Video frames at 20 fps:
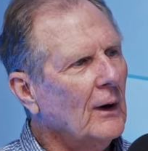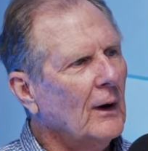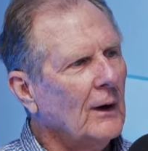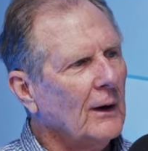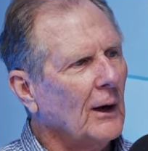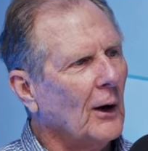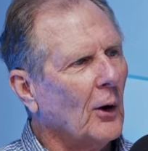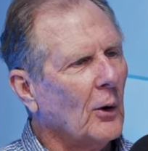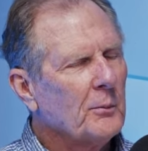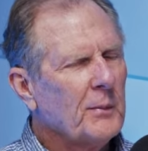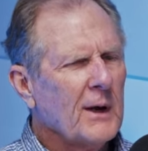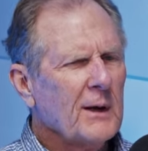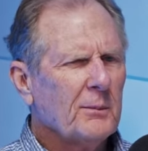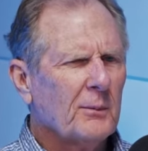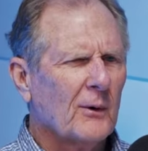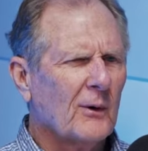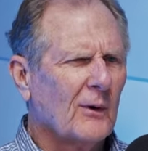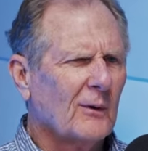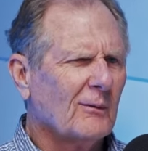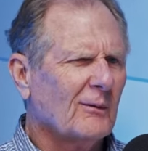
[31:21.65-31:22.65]
You know,
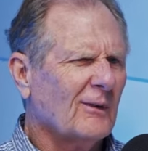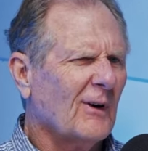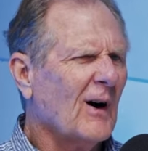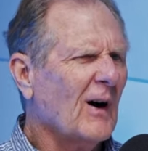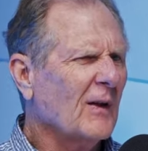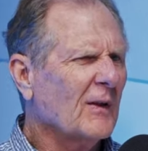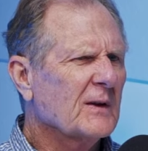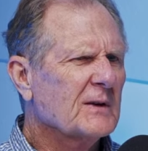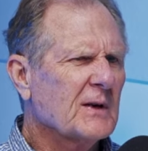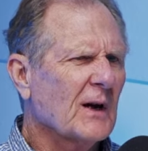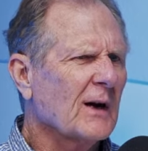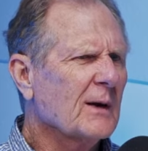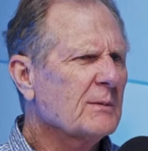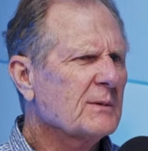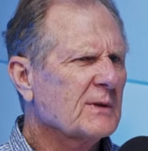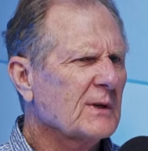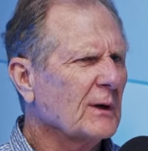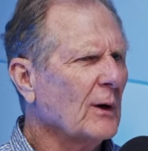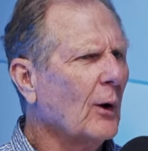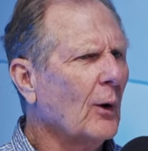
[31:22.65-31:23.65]
people all the time
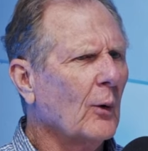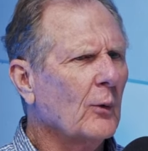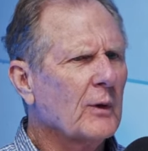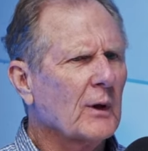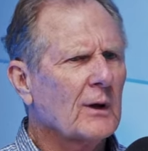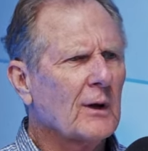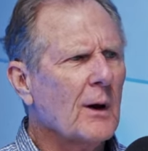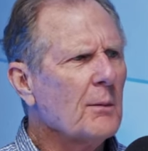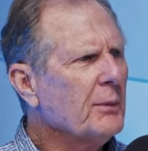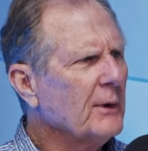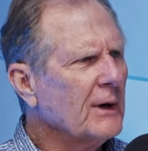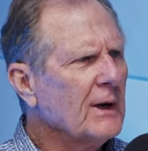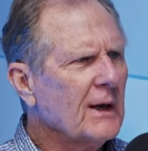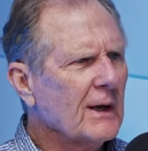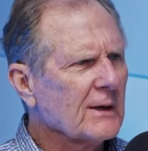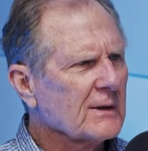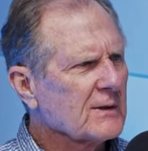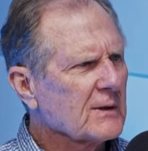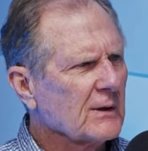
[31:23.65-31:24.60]
say, oh, the company has